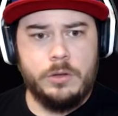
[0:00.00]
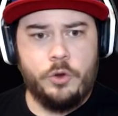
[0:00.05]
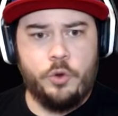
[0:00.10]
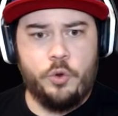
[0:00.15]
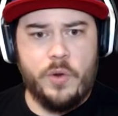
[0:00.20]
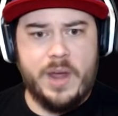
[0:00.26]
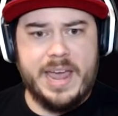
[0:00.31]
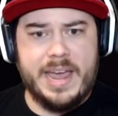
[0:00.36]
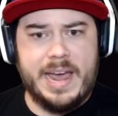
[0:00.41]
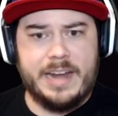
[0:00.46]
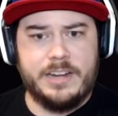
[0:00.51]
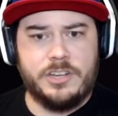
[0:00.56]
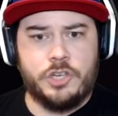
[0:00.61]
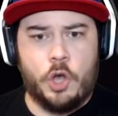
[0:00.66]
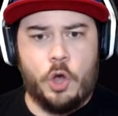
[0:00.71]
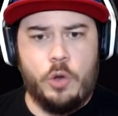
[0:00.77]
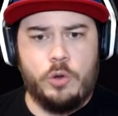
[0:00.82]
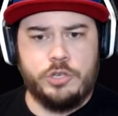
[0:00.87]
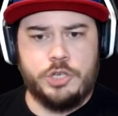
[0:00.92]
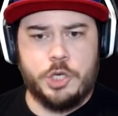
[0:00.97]
Greg, I
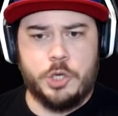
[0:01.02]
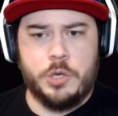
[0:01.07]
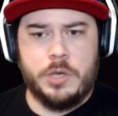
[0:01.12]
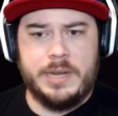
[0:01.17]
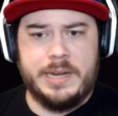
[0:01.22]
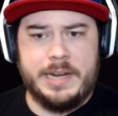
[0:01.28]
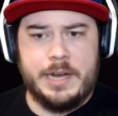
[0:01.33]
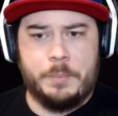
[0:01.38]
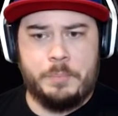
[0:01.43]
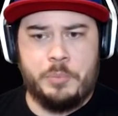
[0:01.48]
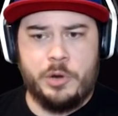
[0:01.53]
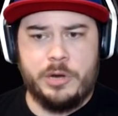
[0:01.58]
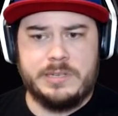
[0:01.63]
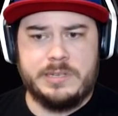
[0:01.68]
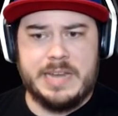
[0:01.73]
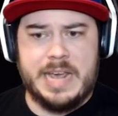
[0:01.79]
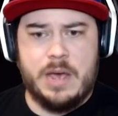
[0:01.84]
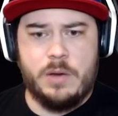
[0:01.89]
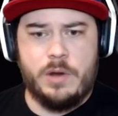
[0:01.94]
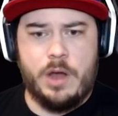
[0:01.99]
told you, you need to put
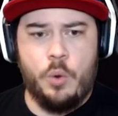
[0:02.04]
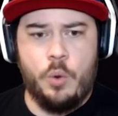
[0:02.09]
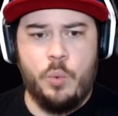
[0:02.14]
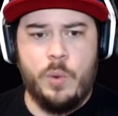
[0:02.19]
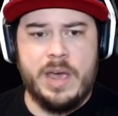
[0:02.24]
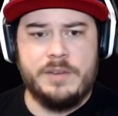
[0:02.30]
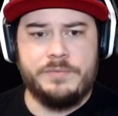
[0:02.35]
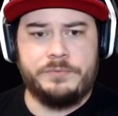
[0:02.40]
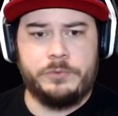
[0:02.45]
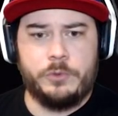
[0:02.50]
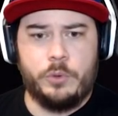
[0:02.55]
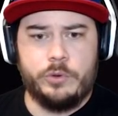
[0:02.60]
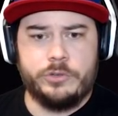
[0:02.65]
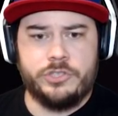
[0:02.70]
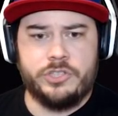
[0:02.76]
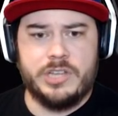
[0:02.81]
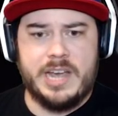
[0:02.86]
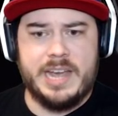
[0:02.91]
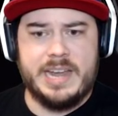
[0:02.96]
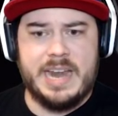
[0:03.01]
down a wet floor
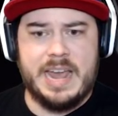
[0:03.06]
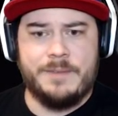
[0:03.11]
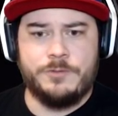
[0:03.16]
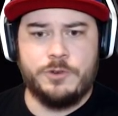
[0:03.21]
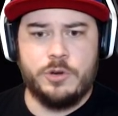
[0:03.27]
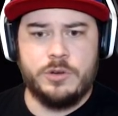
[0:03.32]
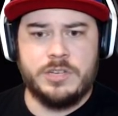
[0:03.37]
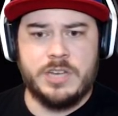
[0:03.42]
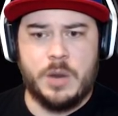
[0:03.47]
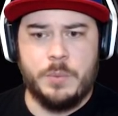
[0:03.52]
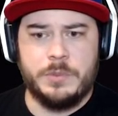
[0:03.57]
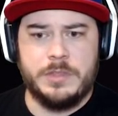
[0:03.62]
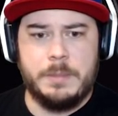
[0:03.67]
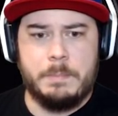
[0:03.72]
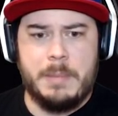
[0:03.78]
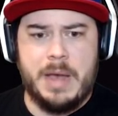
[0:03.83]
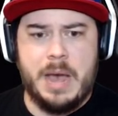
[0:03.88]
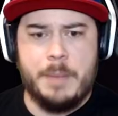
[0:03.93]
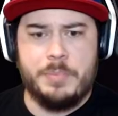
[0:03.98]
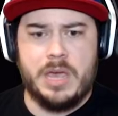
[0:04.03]
sign after you're done with the
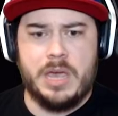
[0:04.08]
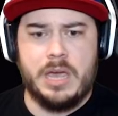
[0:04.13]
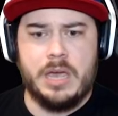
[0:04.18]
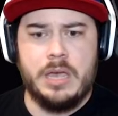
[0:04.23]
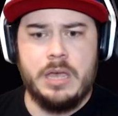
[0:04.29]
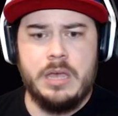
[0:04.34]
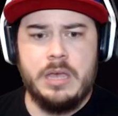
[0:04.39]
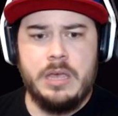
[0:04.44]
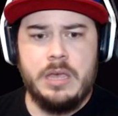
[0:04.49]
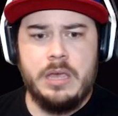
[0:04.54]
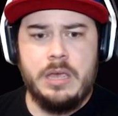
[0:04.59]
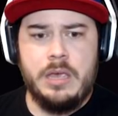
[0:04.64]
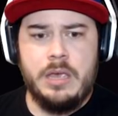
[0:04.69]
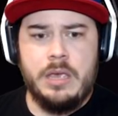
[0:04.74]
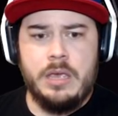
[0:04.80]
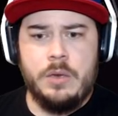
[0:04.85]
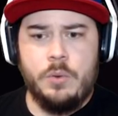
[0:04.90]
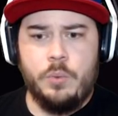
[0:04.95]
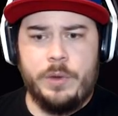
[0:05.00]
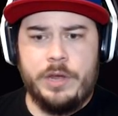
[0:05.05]
mopping.
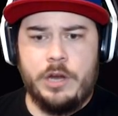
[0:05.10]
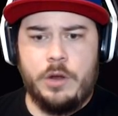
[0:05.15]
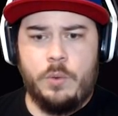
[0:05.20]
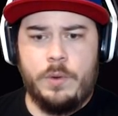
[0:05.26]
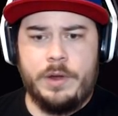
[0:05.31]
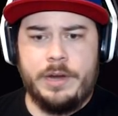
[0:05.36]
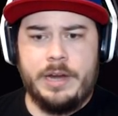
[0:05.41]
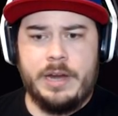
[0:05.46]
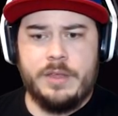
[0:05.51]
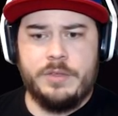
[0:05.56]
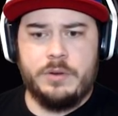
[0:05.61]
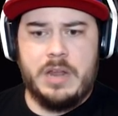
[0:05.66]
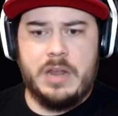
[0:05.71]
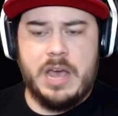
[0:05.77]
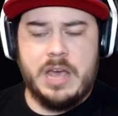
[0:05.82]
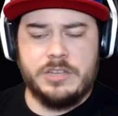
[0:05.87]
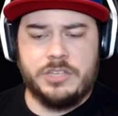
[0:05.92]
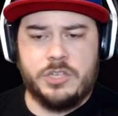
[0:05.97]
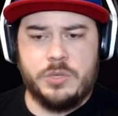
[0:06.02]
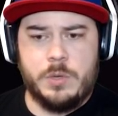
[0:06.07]
We don't want another
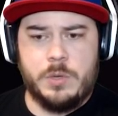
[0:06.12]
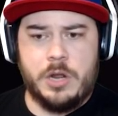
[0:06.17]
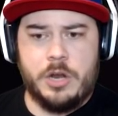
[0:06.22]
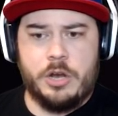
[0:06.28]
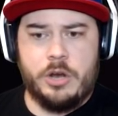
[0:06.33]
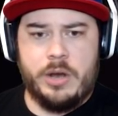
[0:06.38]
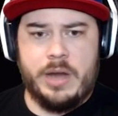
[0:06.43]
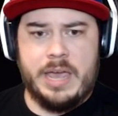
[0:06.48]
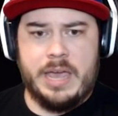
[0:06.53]
lawsuit on our